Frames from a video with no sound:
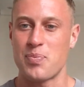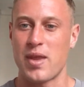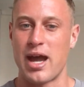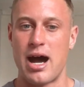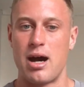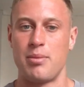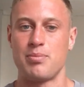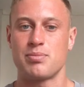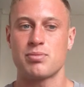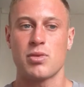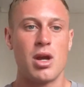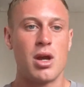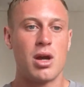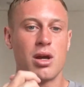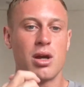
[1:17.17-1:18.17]

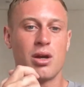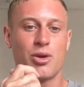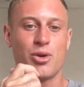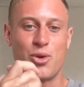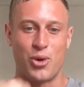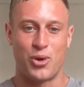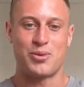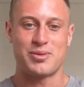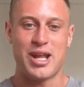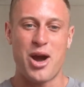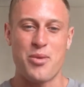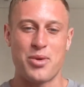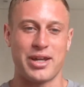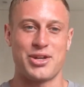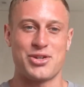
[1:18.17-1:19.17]
Cool.
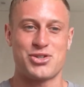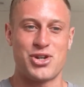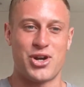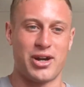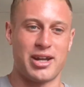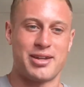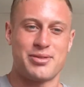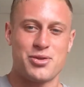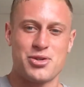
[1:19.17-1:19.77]
Now we can get started.